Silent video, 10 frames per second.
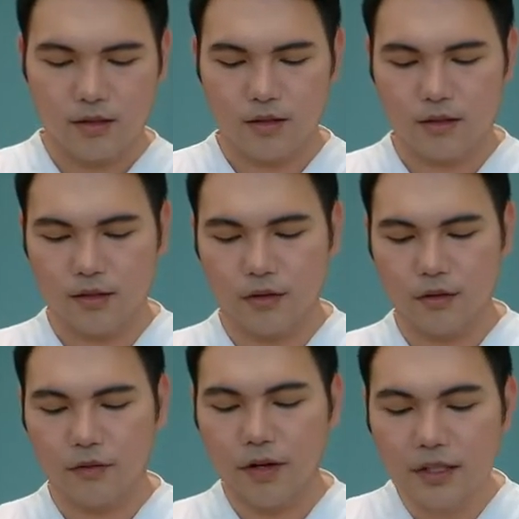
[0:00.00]
So
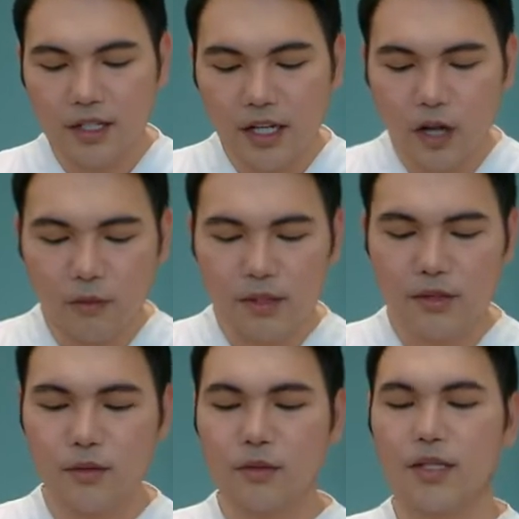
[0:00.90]
first thing I always
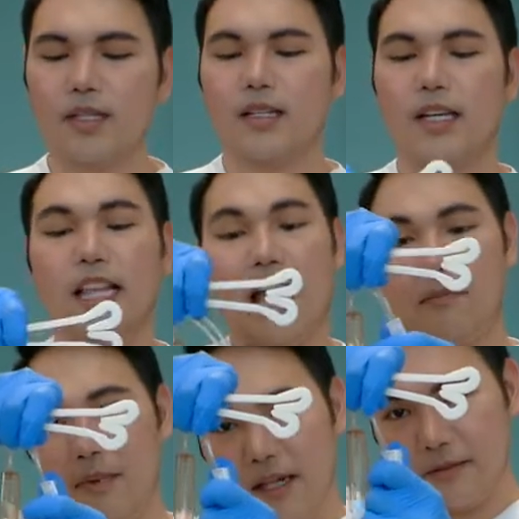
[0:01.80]
do is
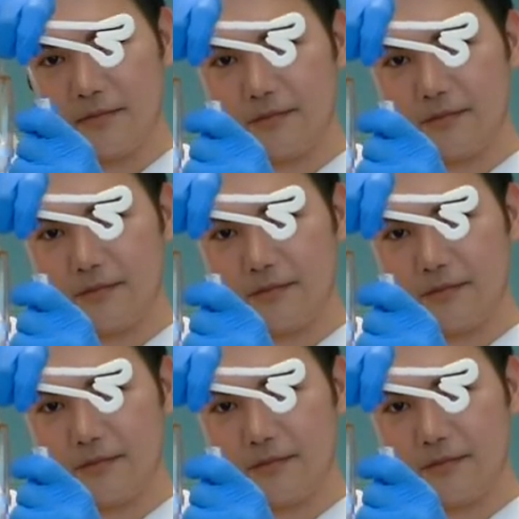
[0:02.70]
clamp it.